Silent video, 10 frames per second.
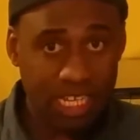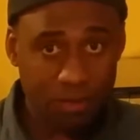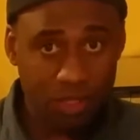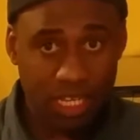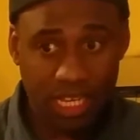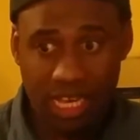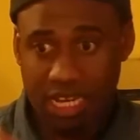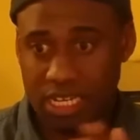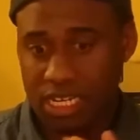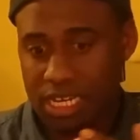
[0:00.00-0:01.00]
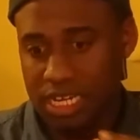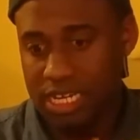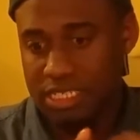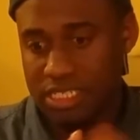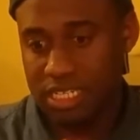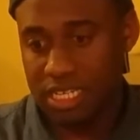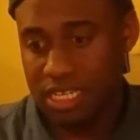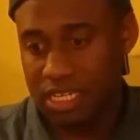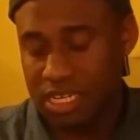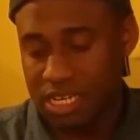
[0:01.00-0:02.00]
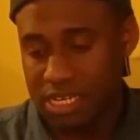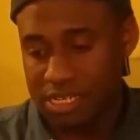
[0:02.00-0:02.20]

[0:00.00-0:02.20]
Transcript: I'm looking at it, I see